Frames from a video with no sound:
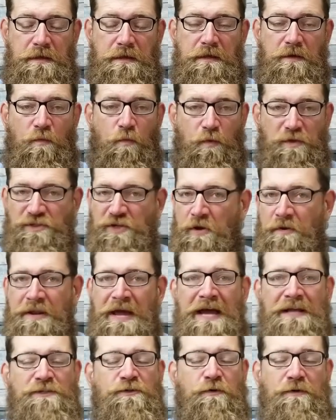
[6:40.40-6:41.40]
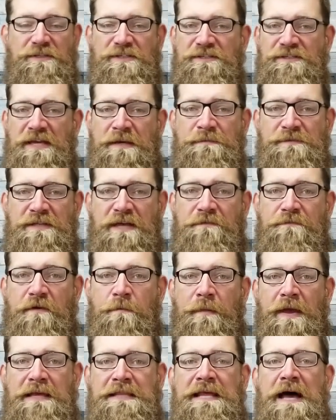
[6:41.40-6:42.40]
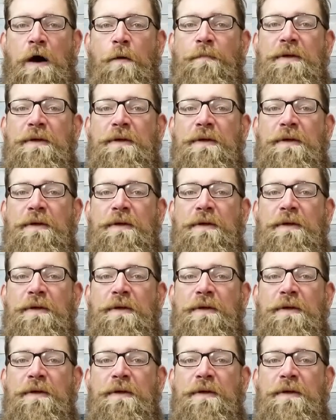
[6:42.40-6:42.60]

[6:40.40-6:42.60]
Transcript: was all natural. It's the same stuff I make now,